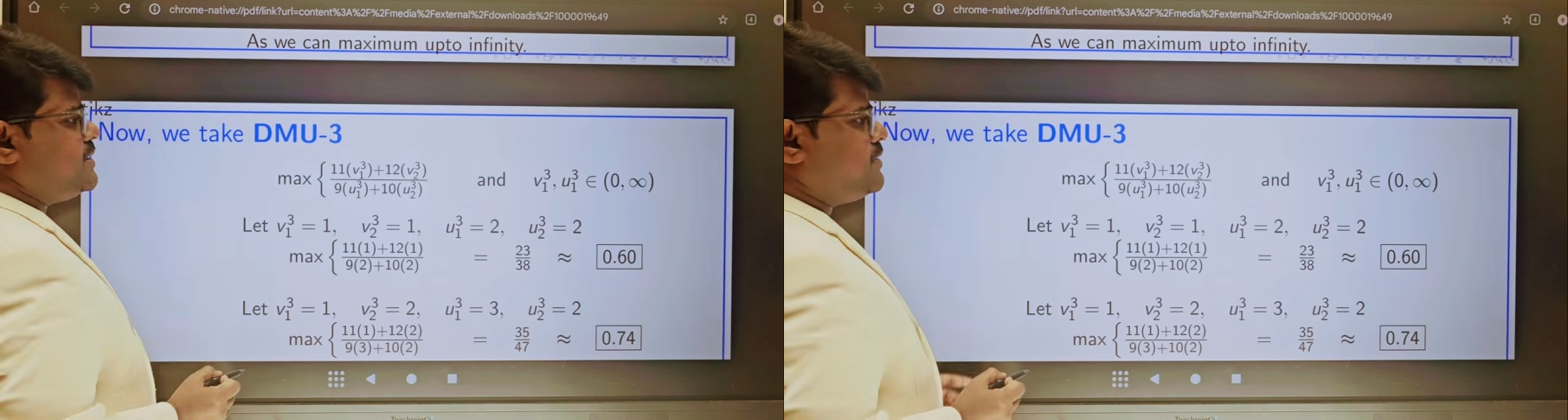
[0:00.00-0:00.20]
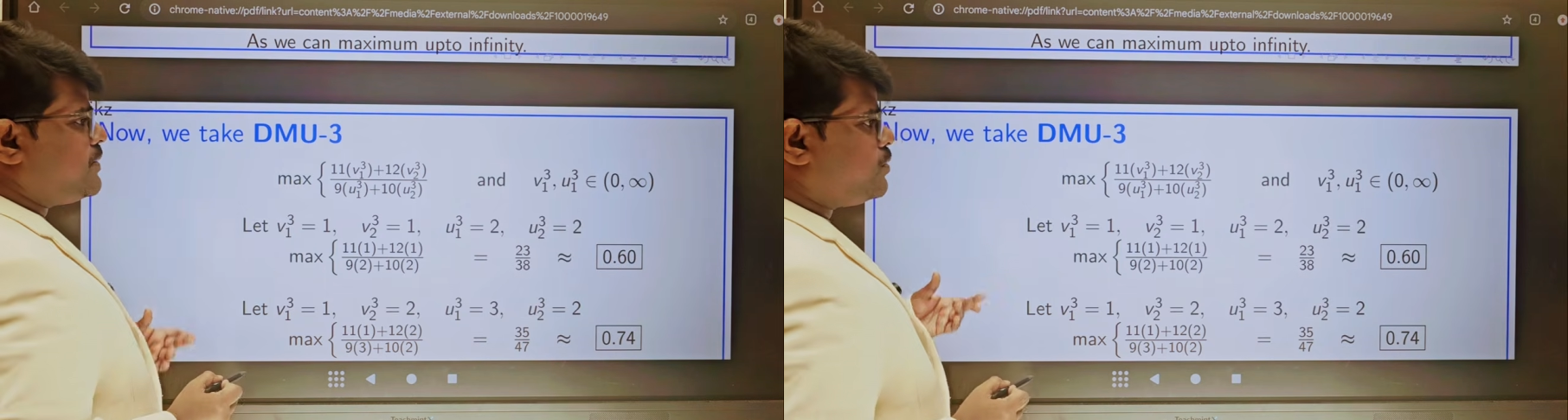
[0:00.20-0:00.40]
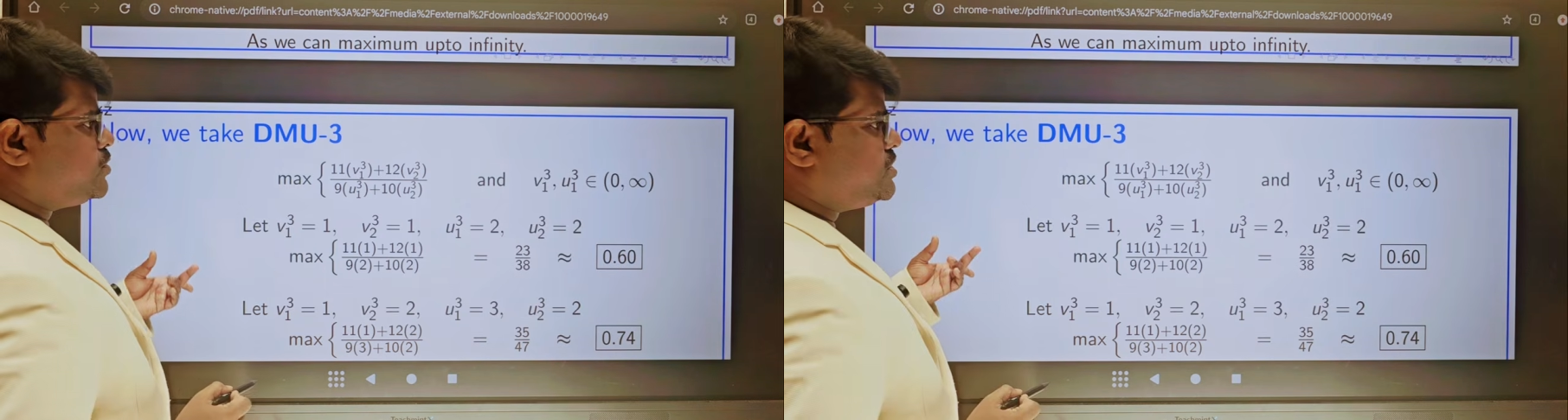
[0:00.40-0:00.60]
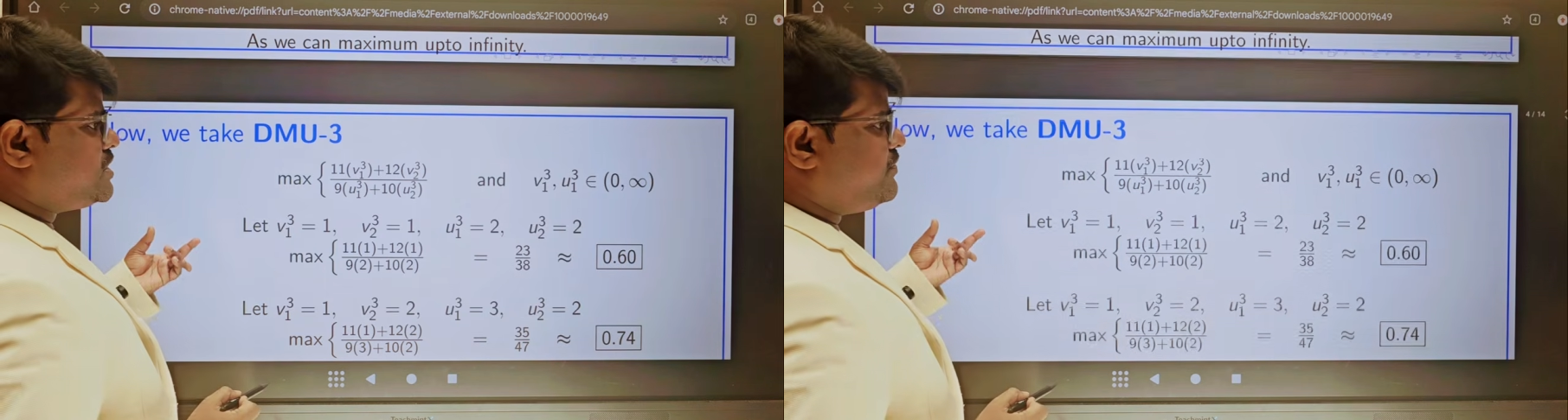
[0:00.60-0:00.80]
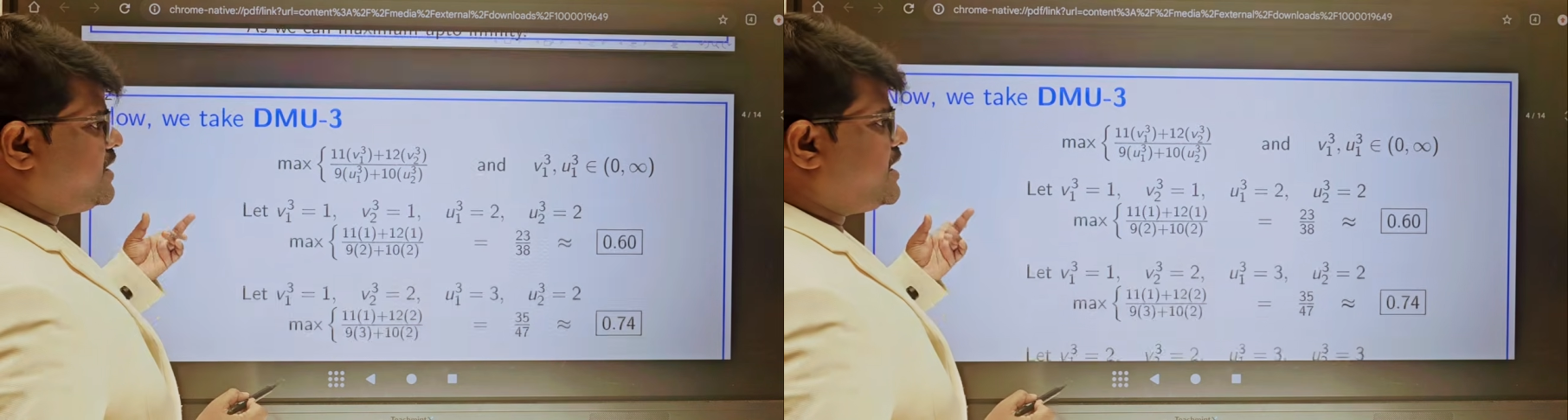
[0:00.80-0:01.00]
similar
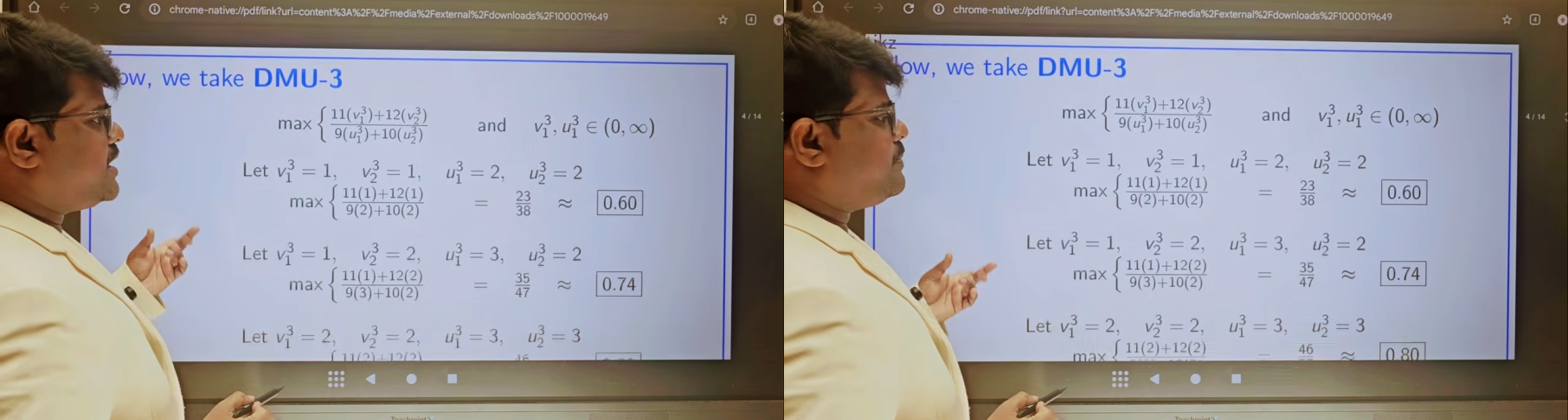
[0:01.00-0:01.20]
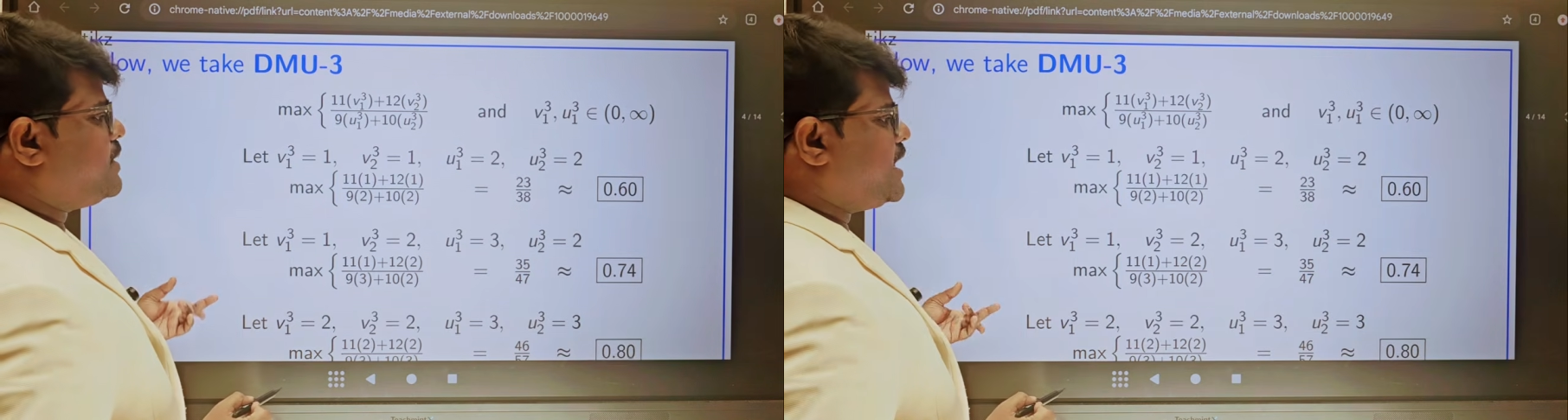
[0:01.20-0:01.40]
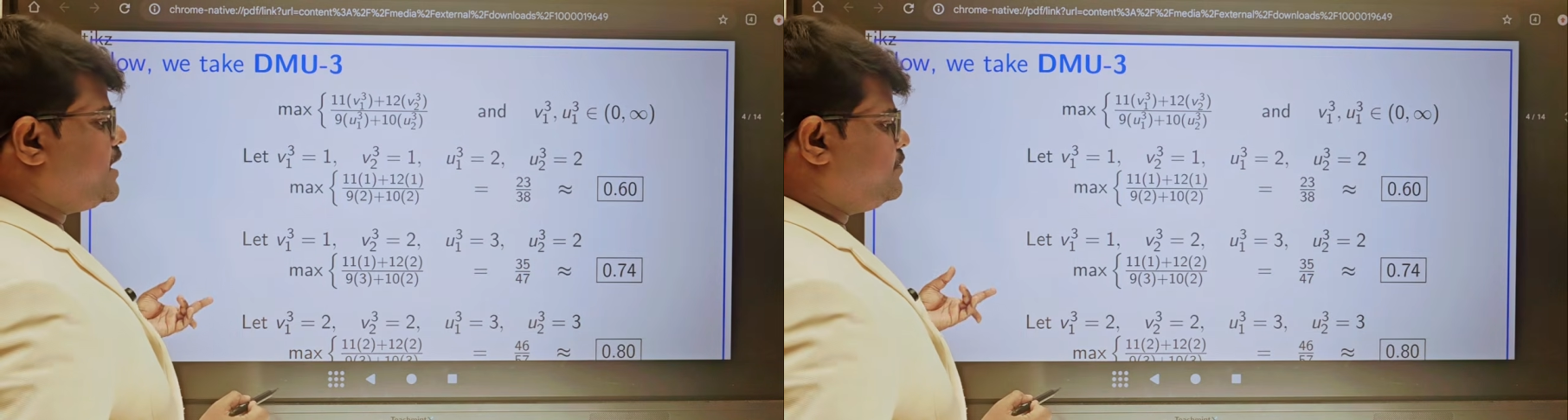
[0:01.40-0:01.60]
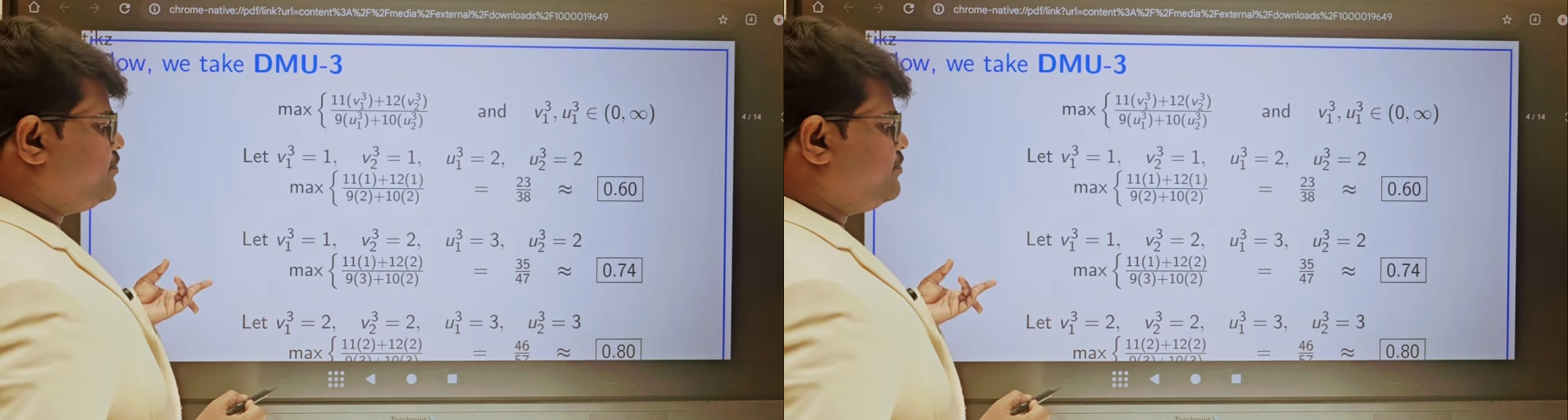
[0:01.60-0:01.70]
procedure we can apply.